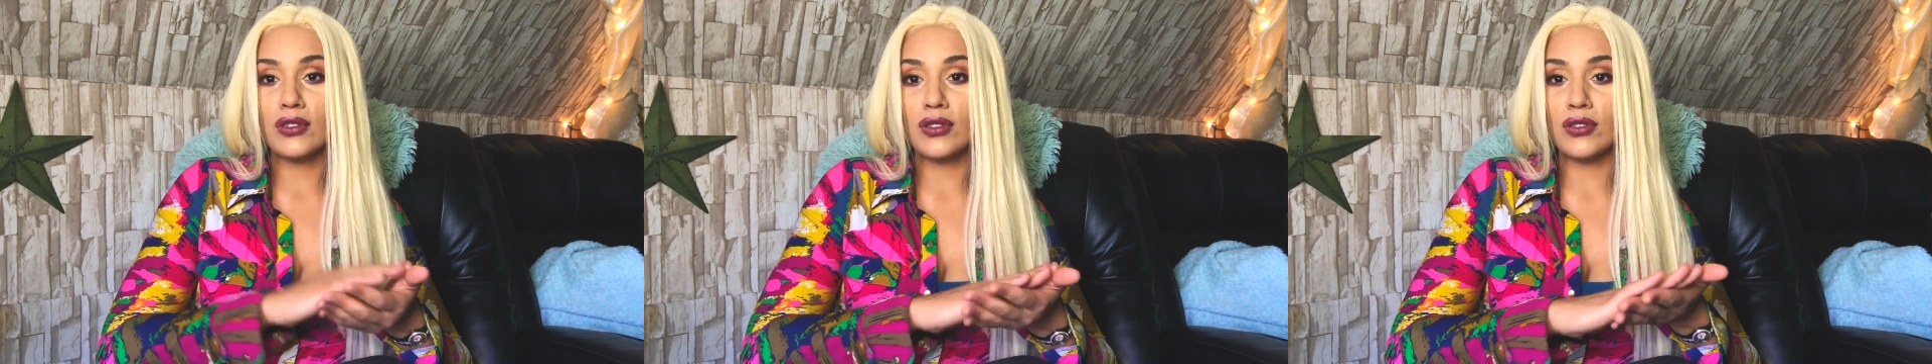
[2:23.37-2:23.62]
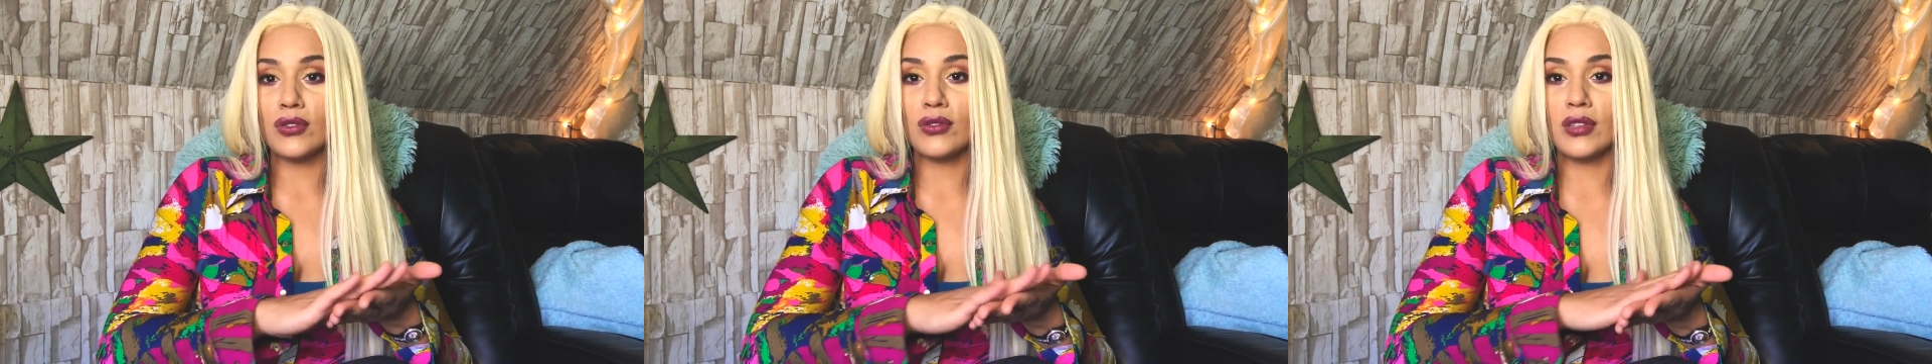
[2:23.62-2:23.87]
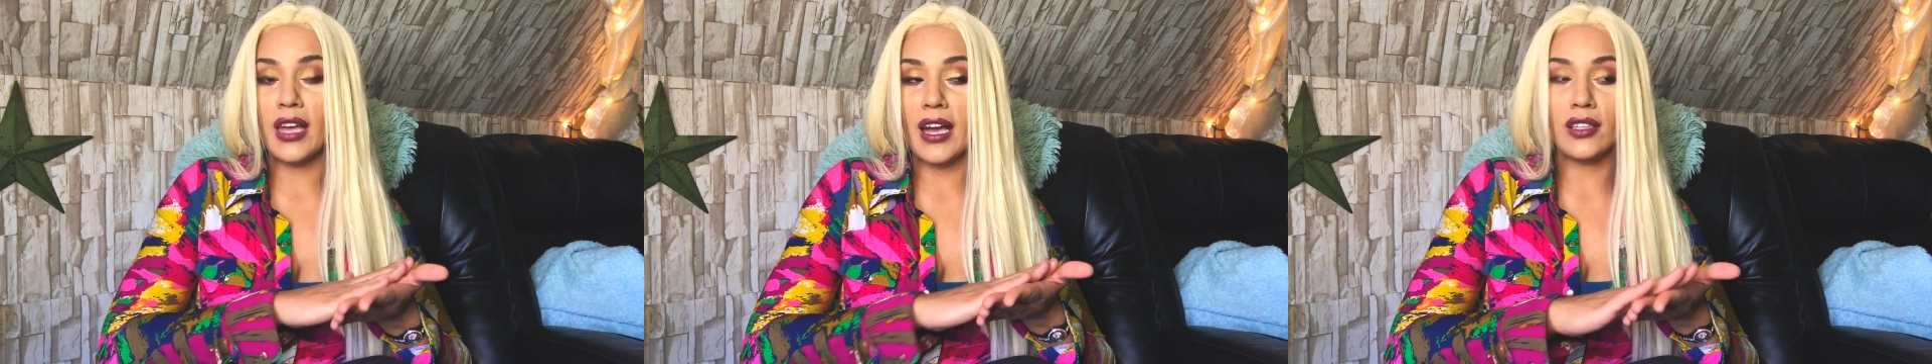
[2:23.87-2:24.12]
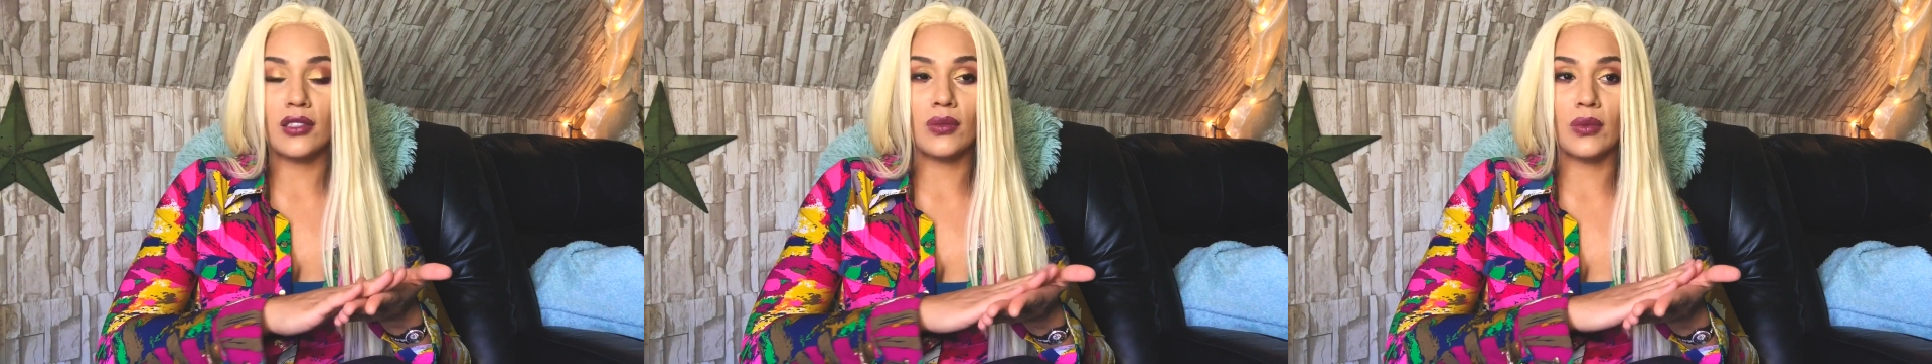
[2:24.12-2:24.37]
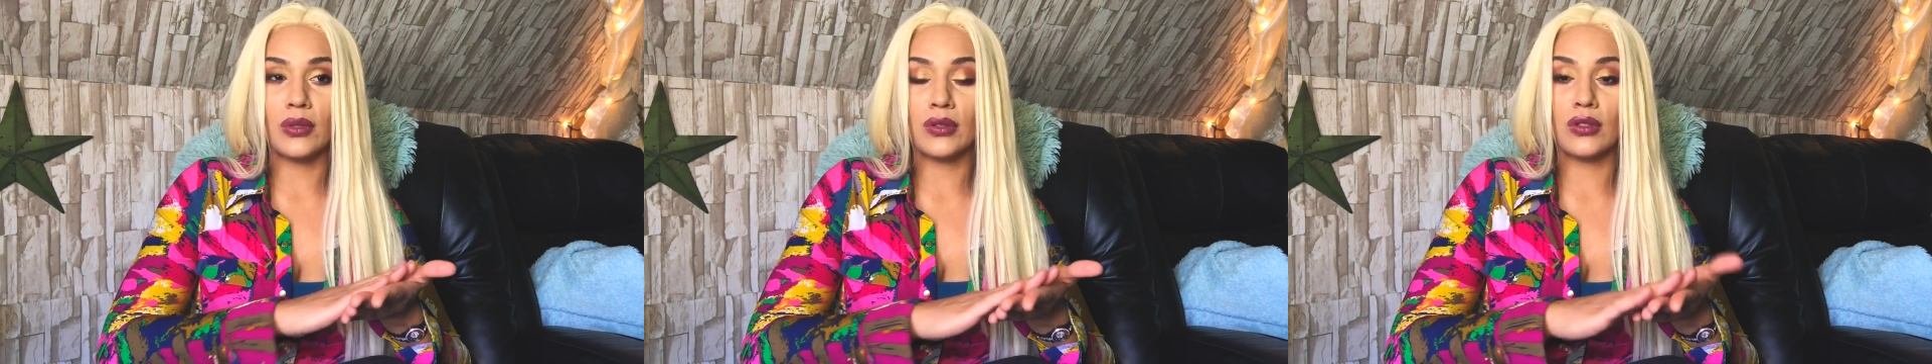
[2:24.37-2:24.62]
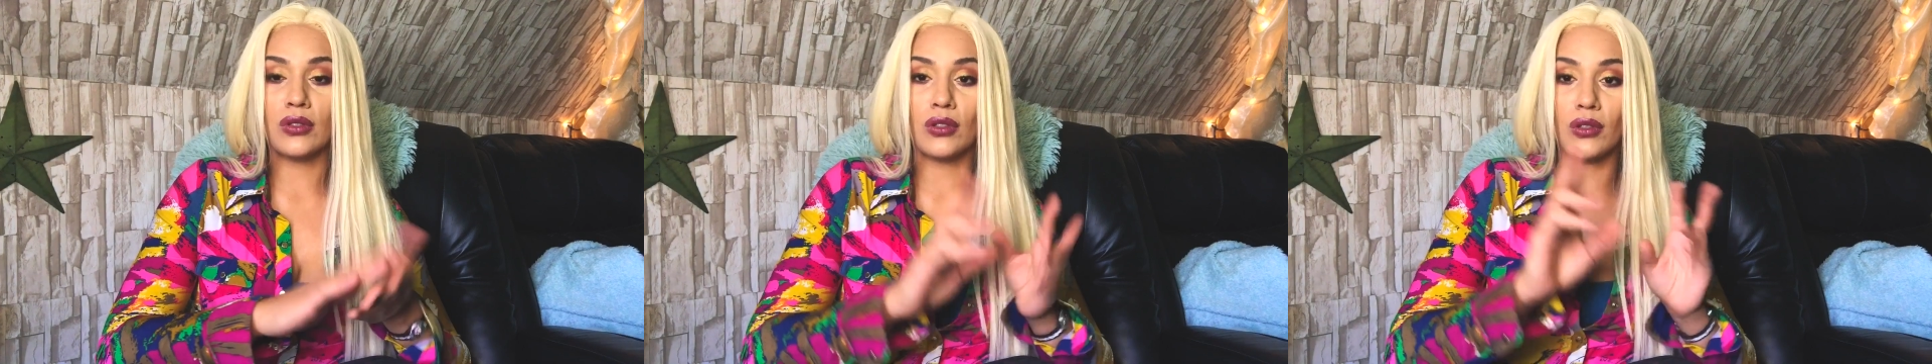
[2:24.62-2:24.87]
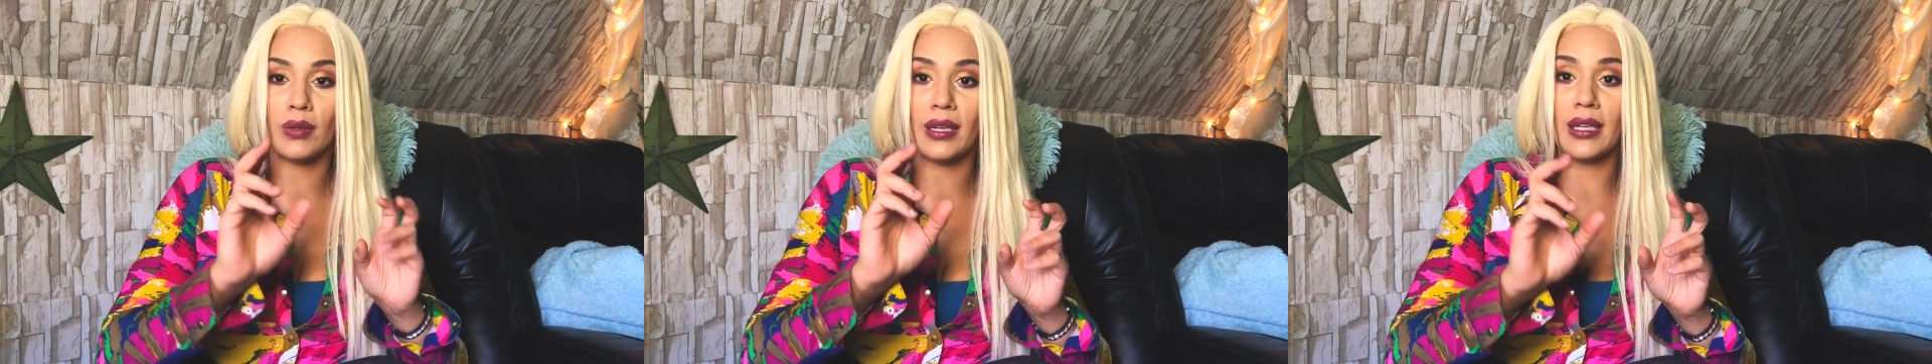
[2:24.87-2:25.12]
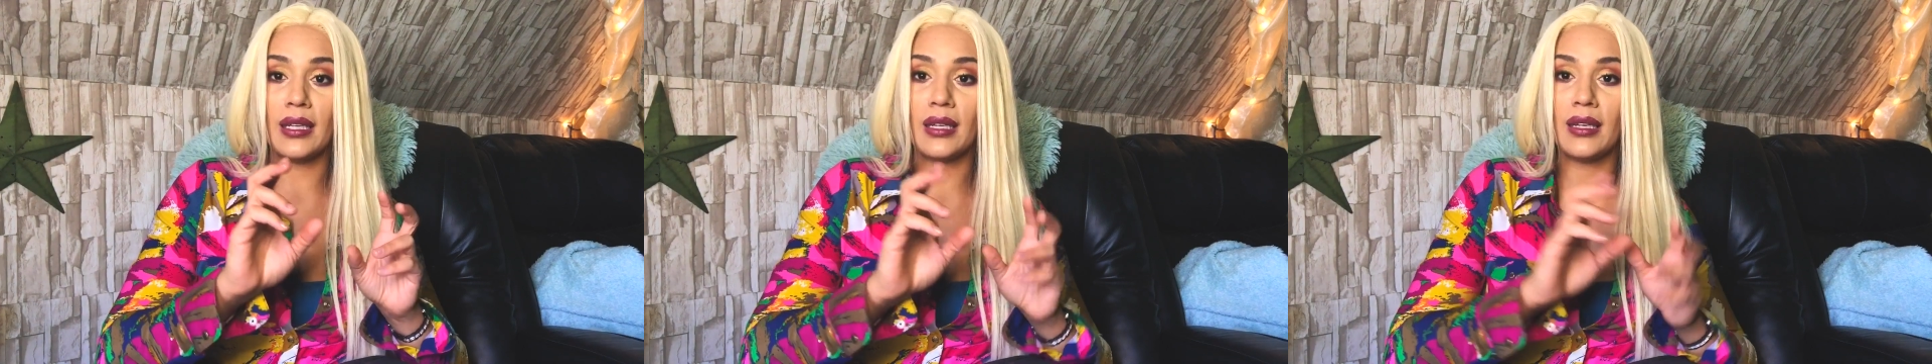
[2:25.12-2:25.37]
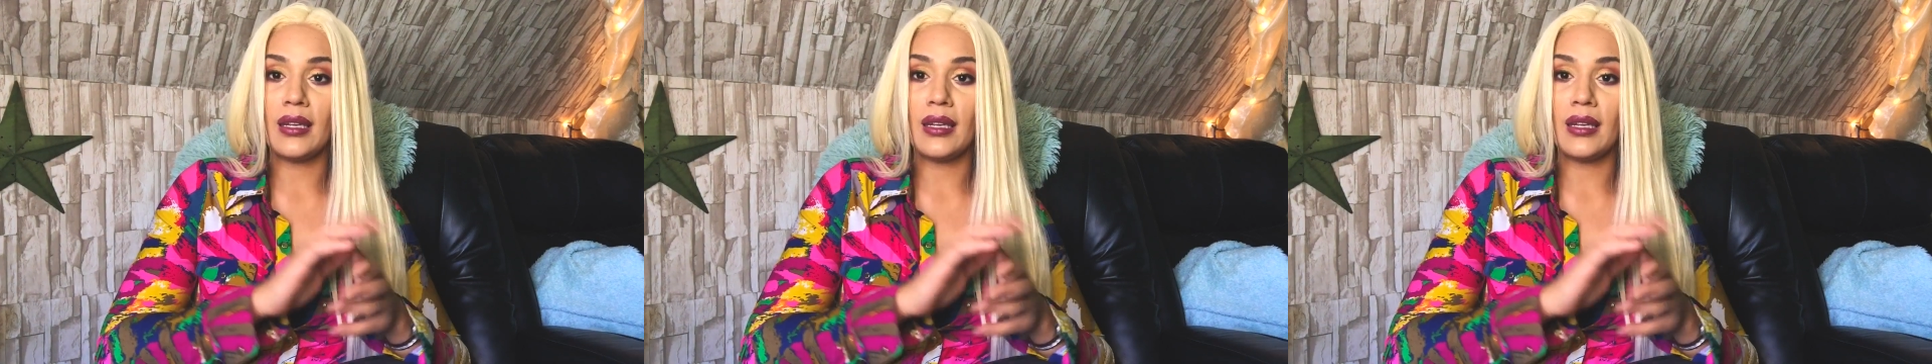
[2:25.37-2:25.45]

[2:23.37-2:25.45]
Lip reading: to the actual screen.